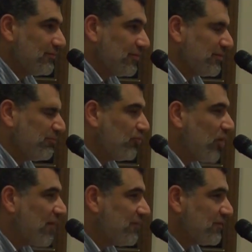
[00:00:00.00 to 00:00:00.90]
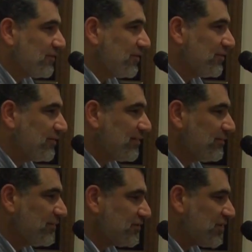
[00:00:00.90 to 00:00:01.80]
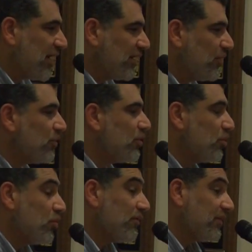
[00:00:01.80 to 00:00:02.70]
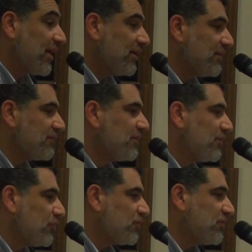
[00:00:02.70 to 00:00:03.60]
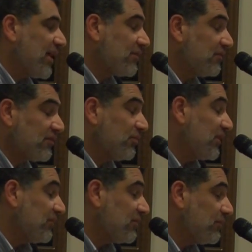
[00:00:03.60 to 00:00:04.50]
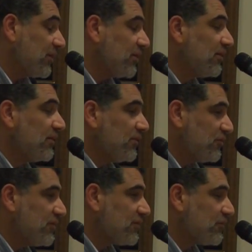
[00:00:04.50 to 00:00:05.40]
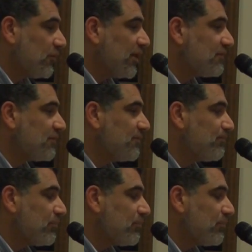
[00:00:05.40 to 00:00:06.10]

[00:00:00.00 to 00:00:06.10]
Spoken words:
Right? Prophecy, that the Shiloh, whoever that is, Christian exegetes believe it to be Jesus Christ,